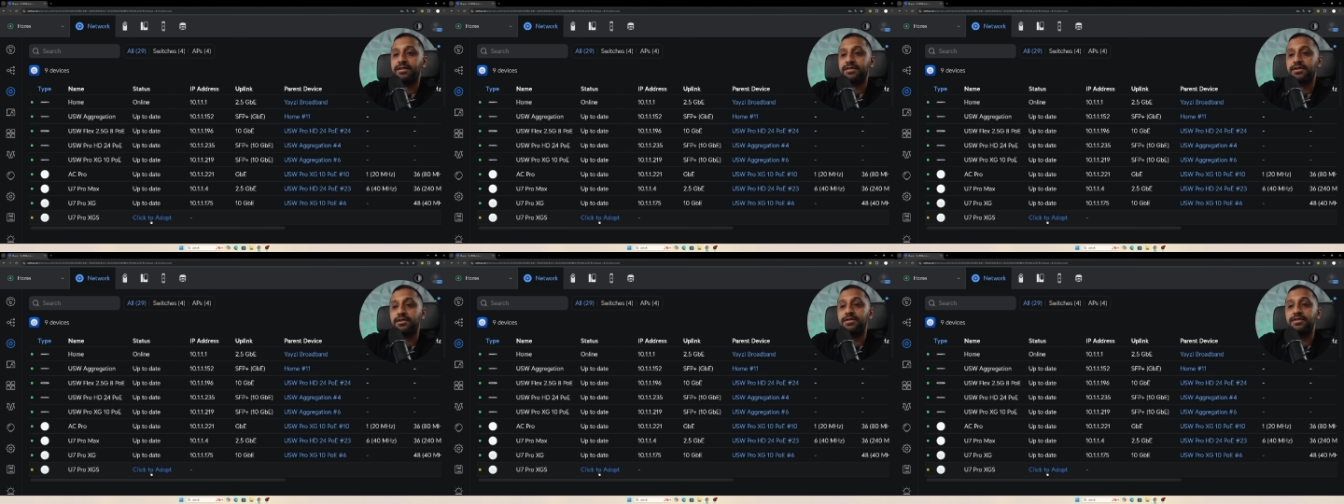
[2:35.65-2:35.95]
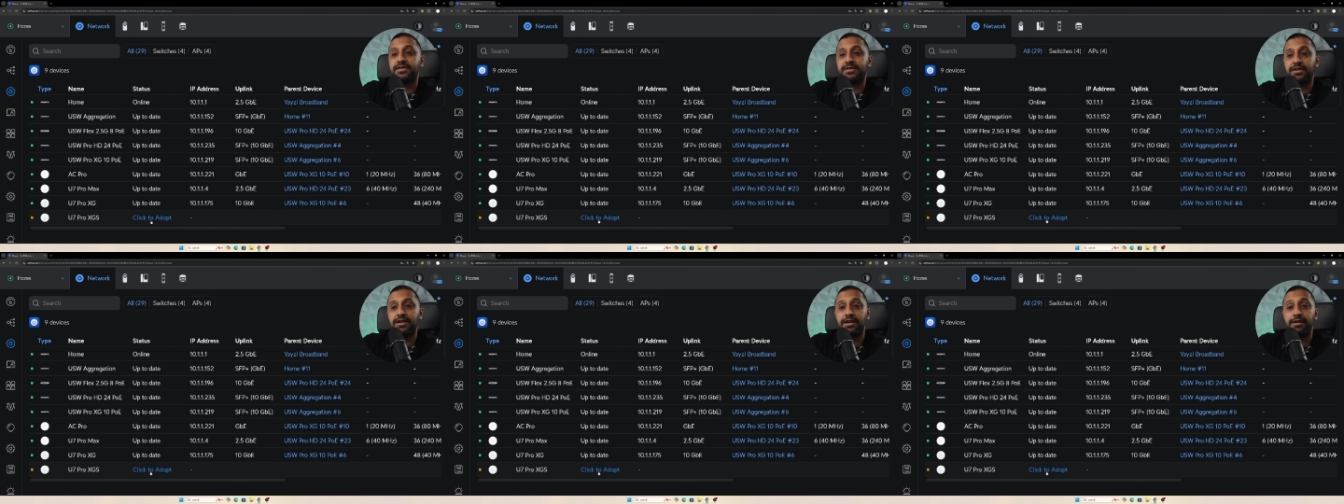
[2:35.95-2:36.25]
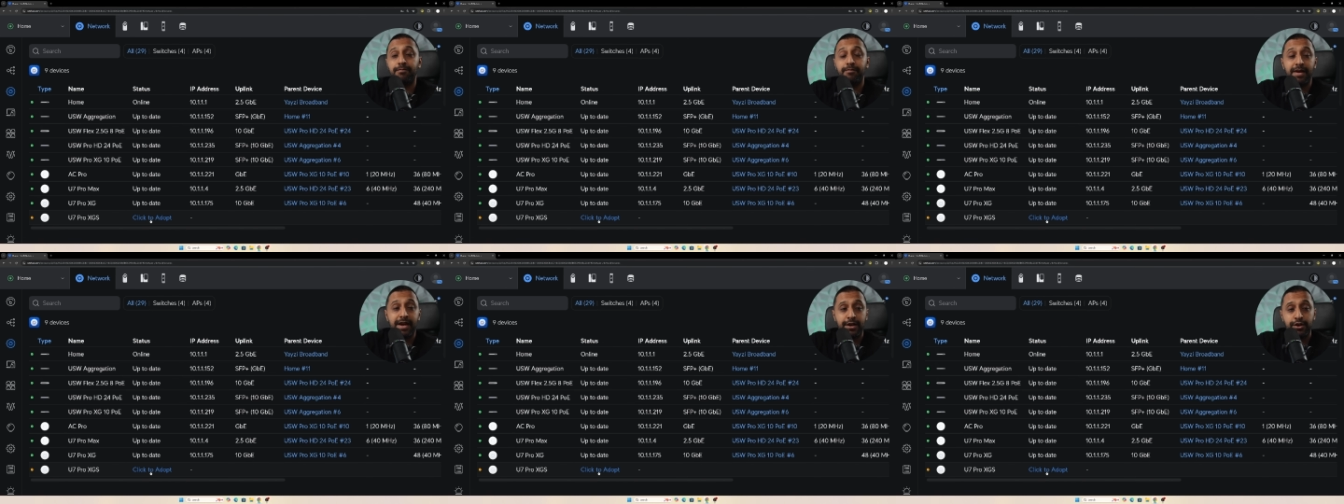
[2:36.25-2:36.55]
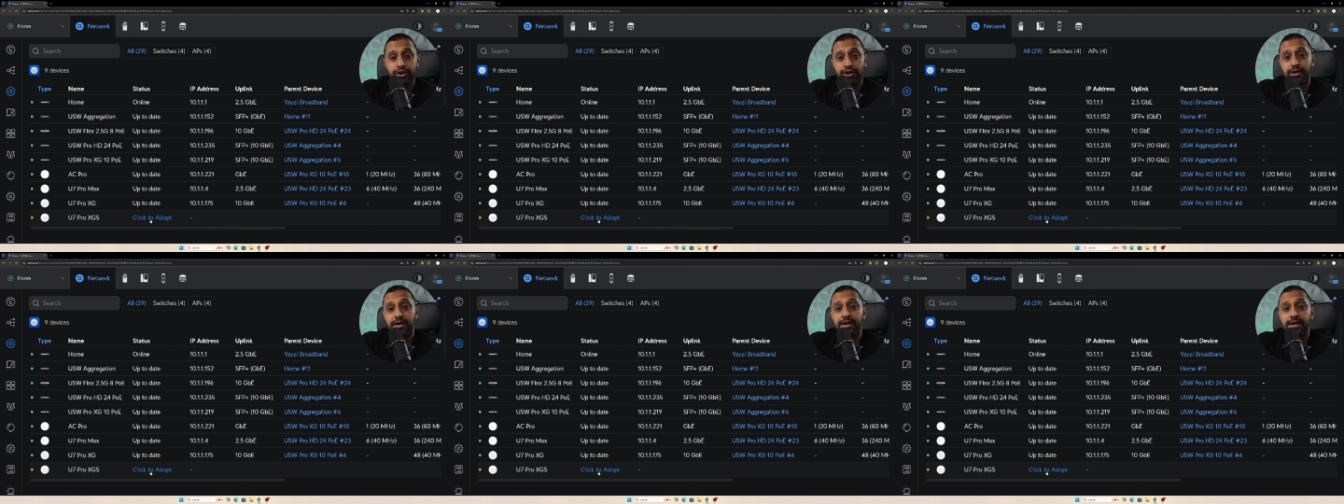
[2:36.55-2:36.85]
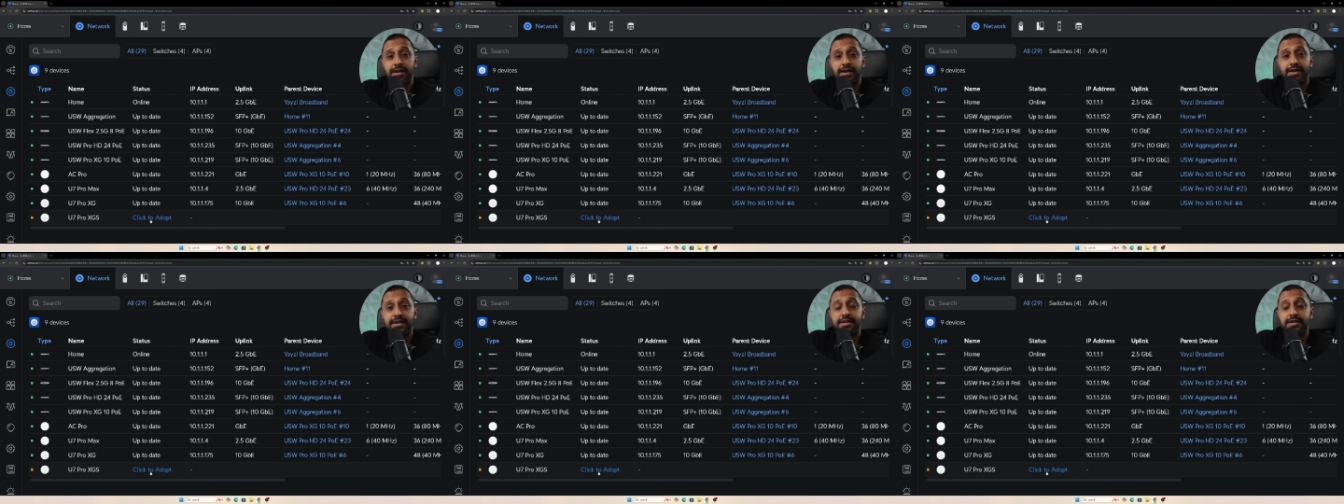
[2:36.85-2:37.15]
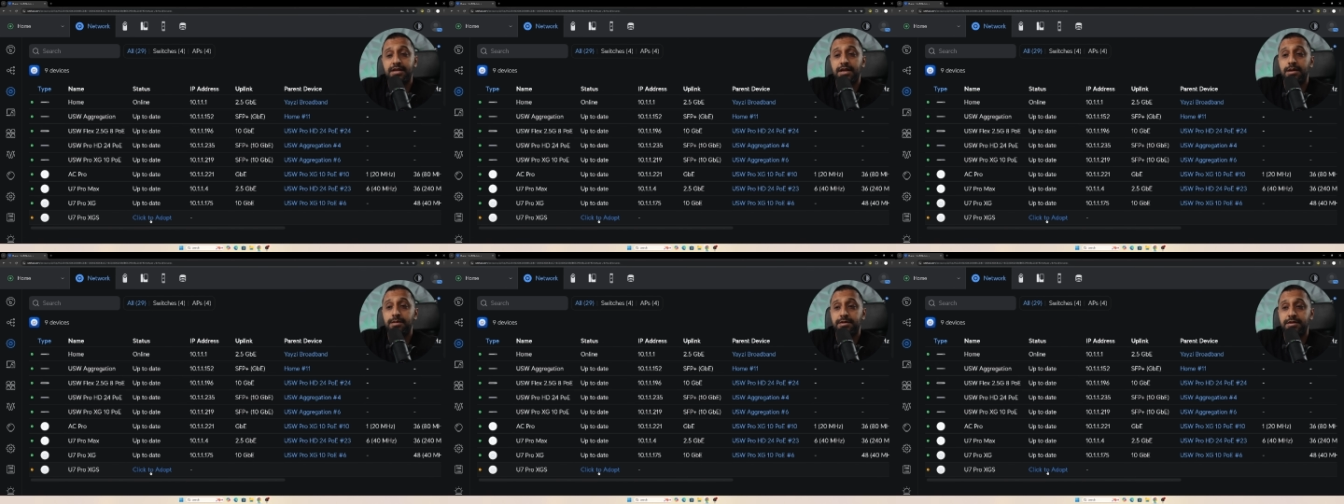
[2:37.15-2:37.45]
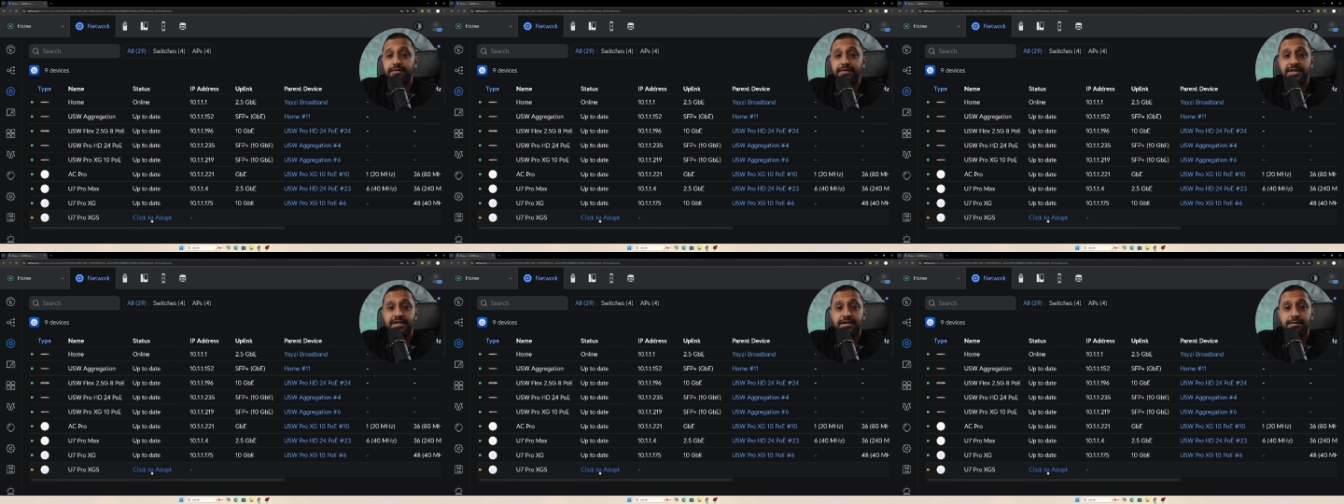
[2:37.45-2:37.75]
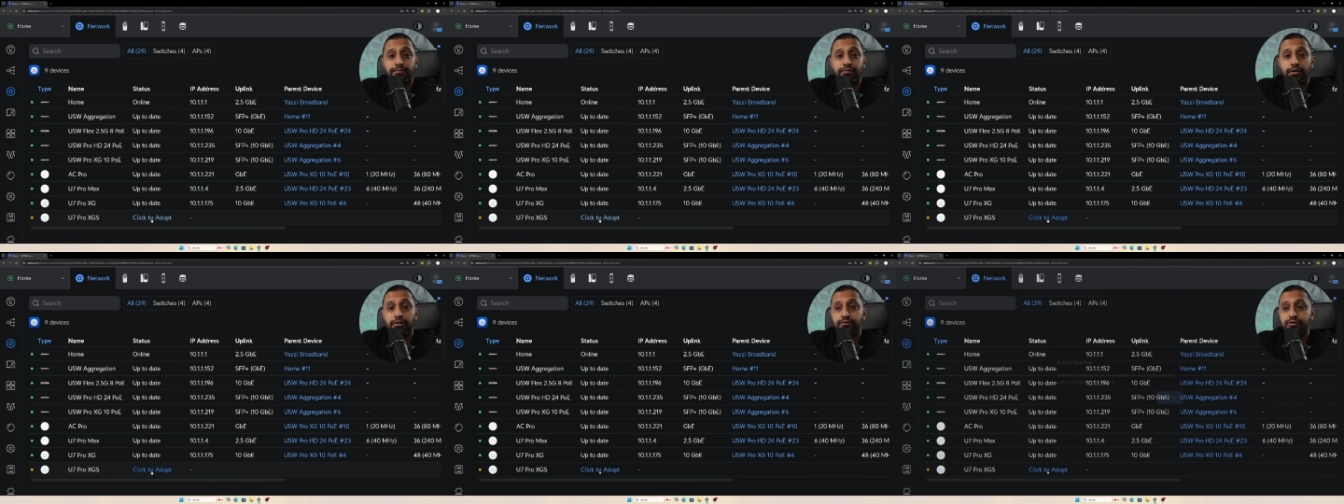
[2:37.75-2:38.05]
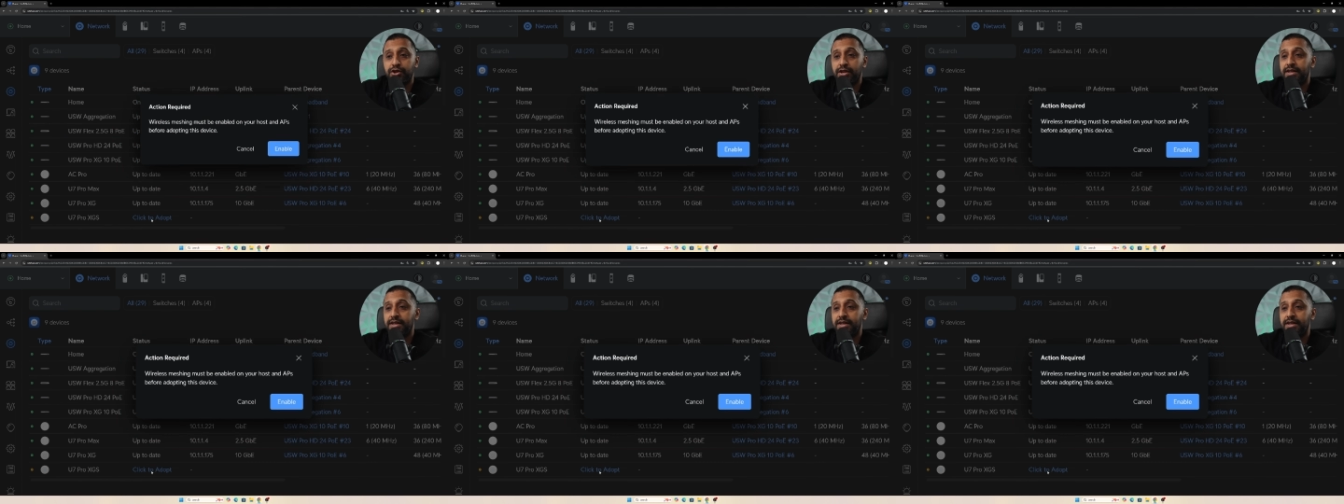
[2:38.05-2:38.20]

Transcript: so it's going to mesh in terms of its approach.